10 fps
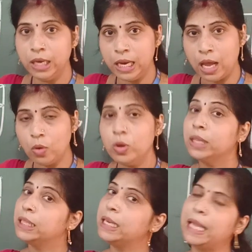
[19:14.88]

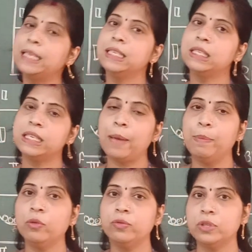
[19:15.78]
Now, the next
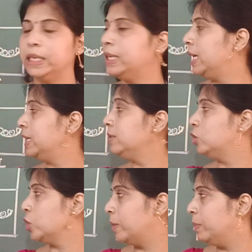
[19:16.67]
step of seed
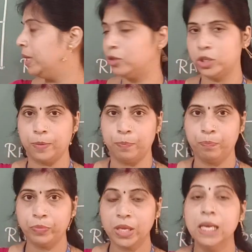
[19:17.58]
is germination.
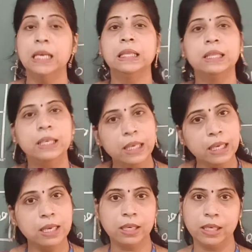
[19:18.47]

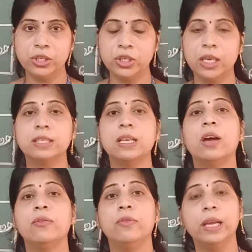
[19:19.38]
Three conditions
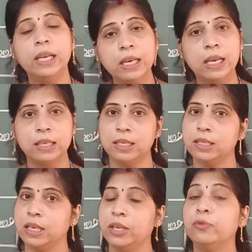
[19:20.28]
are very
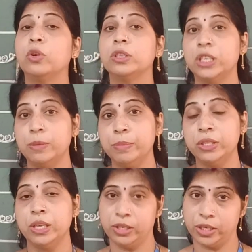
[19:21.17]
necessary for
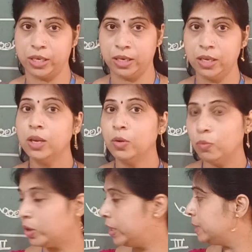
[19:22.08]
germination.
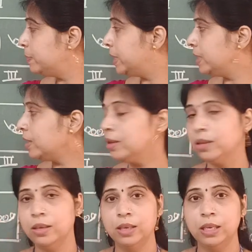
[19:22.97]
What is
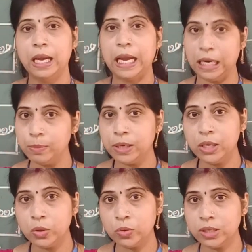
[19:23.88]
beta?
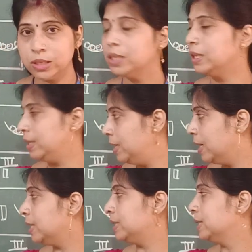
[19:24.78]
Anybody knows?
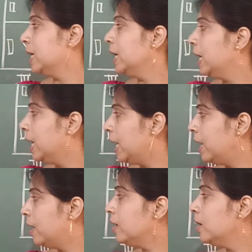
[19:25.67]
Yes,
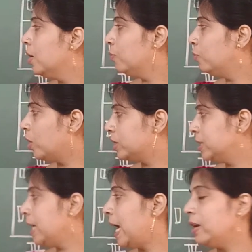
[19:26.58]
air, water
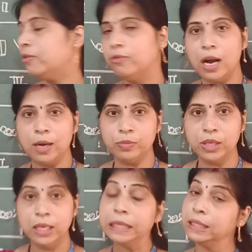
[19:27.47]
and
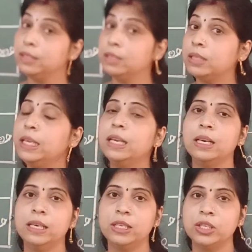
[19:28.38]
warmth. These three
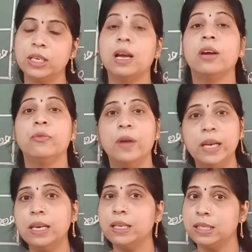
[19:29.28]
conditions are
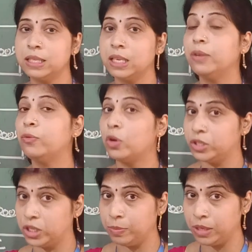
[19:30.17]
very necessary for
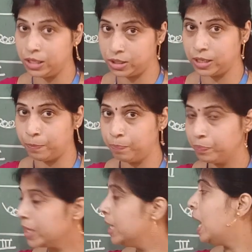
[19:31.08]
germination.
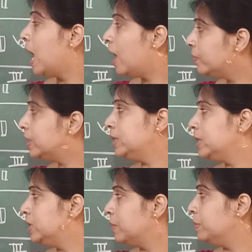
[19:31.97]
After
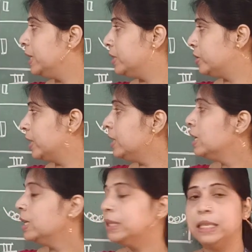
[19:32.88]
the
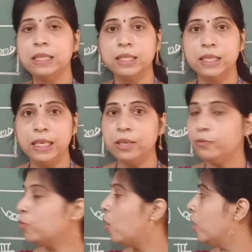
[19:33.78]
germination, the
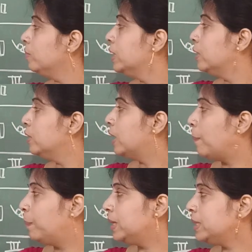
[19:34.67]
seed forms
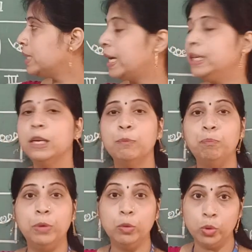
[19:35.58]
upper
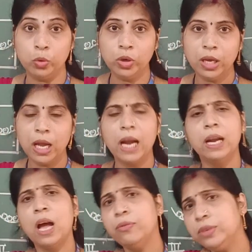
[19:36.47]
side plumule
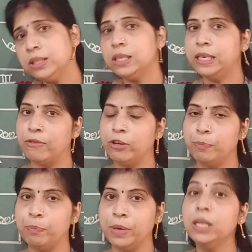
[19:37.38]
and after the
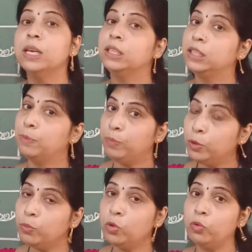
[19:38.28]
development, the
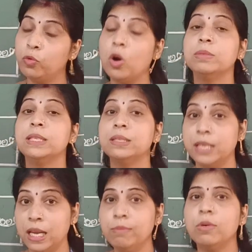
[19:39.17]
plumule forms
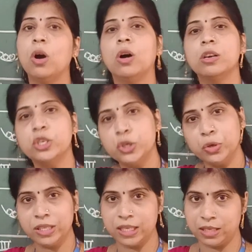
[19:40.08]
stem or
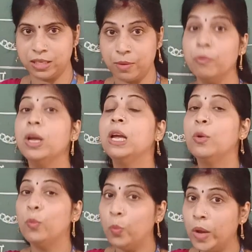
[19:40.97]
shoot system.
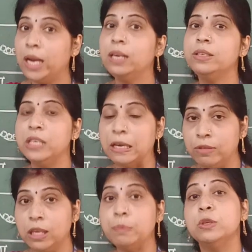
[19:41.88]
Well
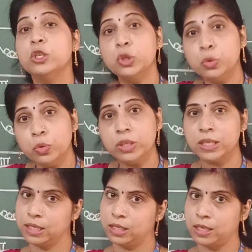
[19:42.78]
developed shoot
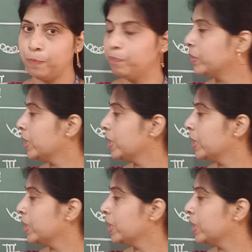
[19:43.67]
system.